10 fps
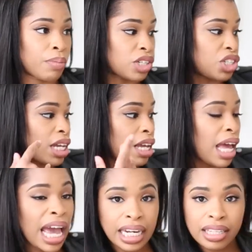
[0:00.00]
pretty much
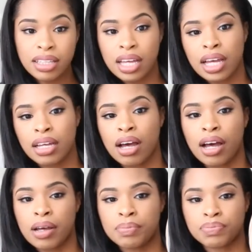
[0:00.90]
anything
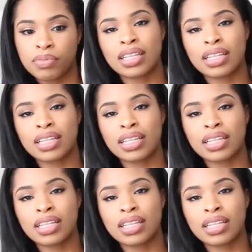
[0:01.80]
um,